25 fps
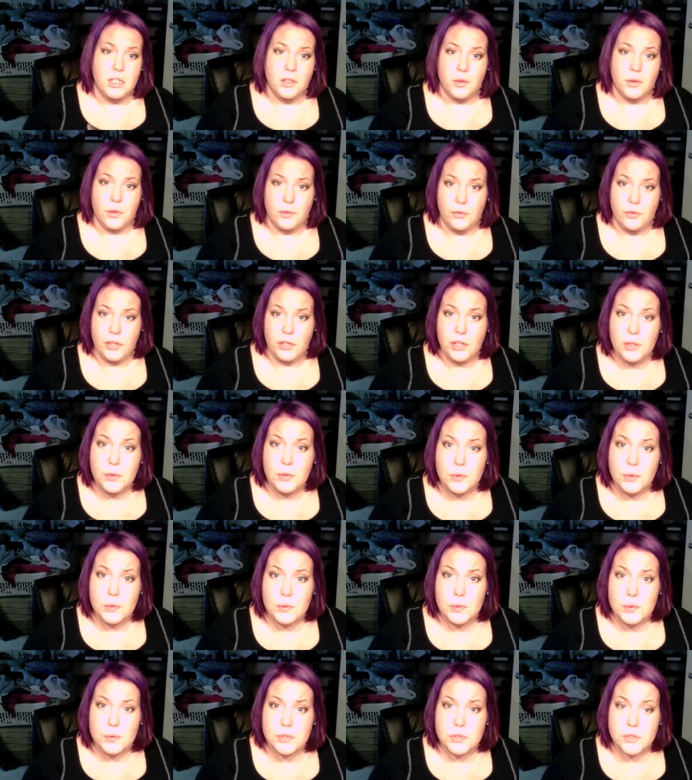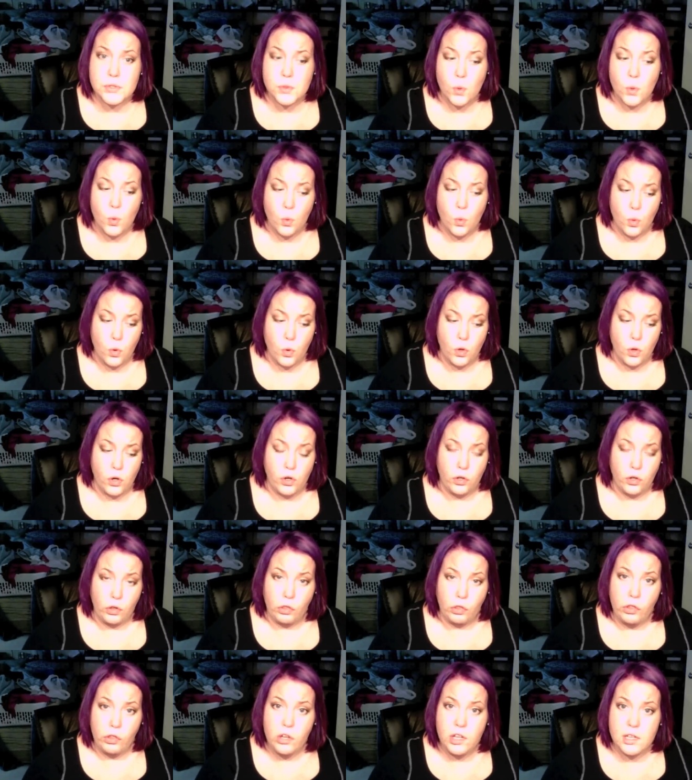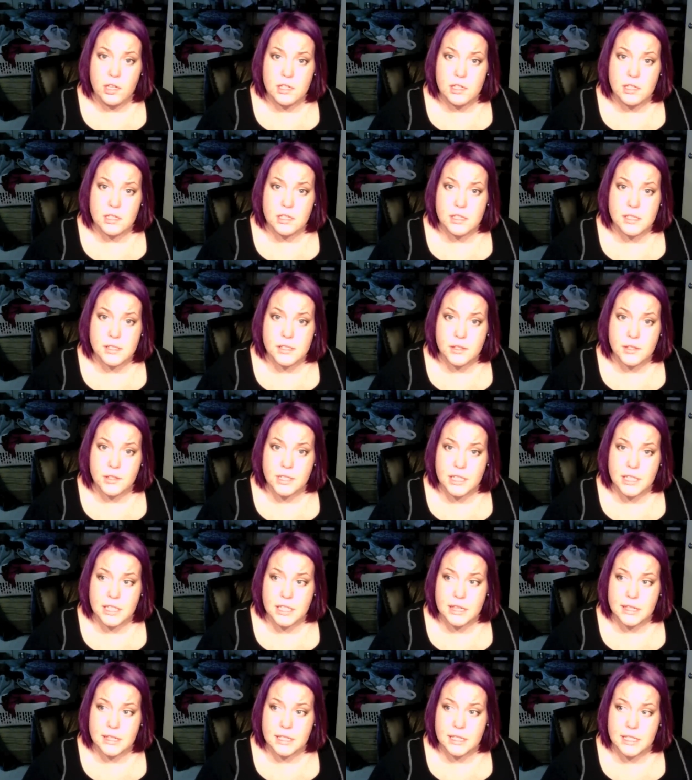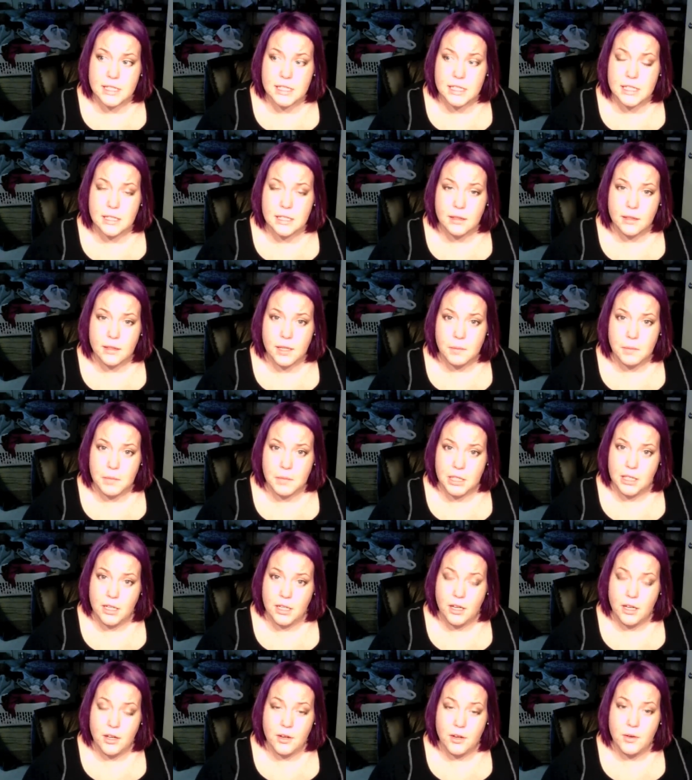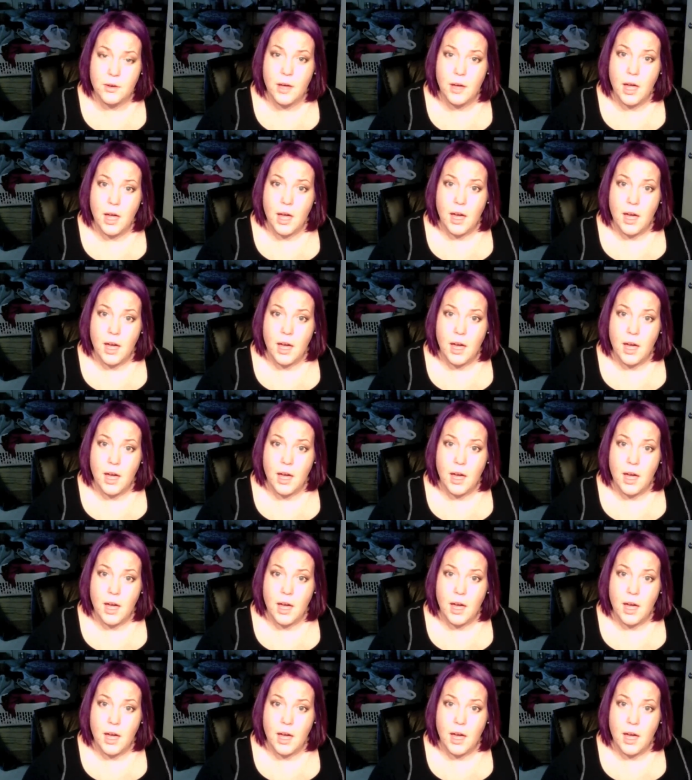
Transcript: reviews or looks or anything, let me know.